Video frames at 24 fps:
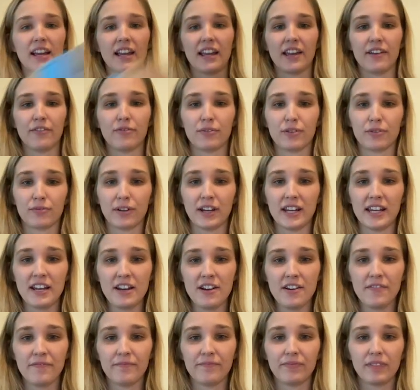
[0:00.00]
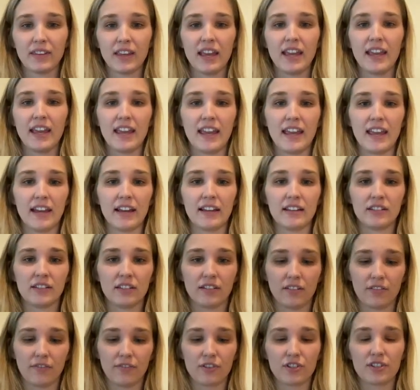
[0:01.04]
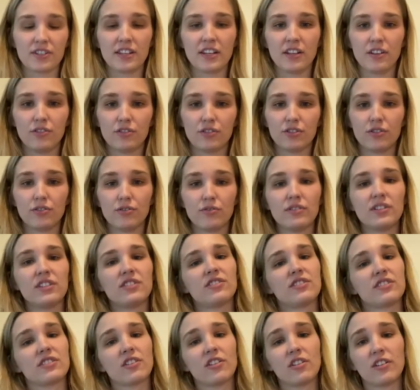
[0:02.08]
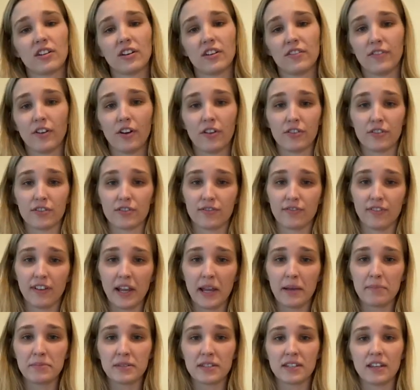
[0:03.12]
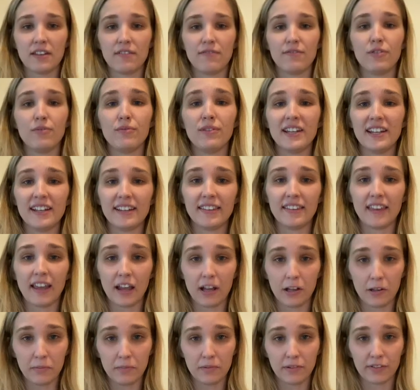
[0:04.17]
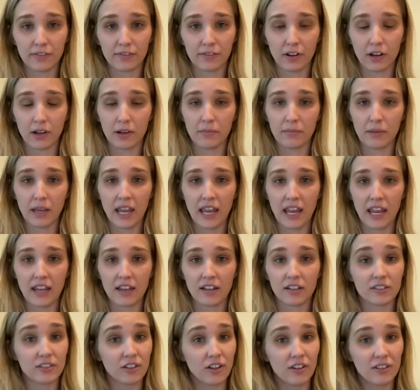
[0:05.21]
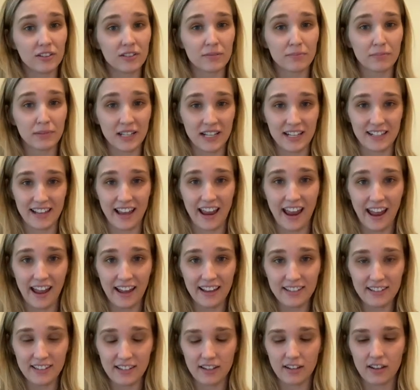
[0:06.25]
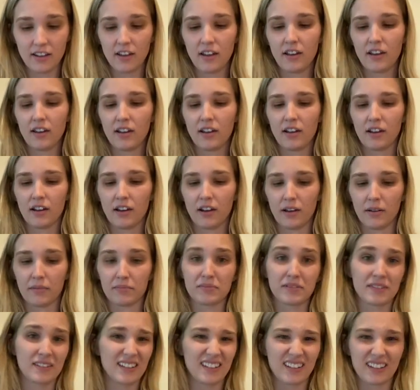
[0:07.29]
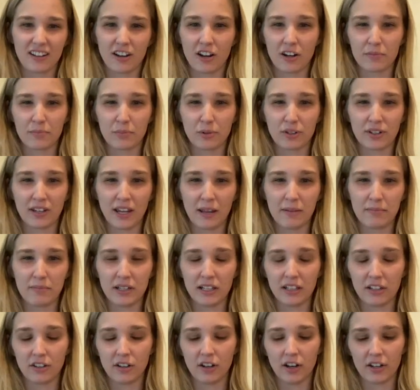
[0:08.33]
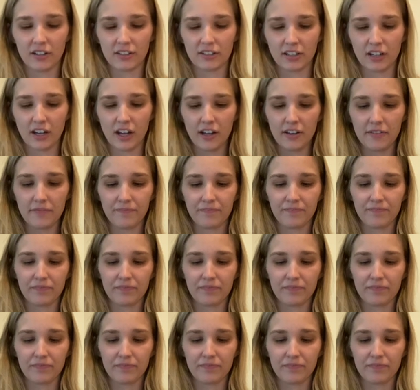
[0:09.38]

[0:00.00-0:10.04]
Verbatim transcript: I have one right here. And the first thing you should do is just cut off all those flaps. If you need help from an adult, please ask. Um, Cardboard can be a little hard to cut.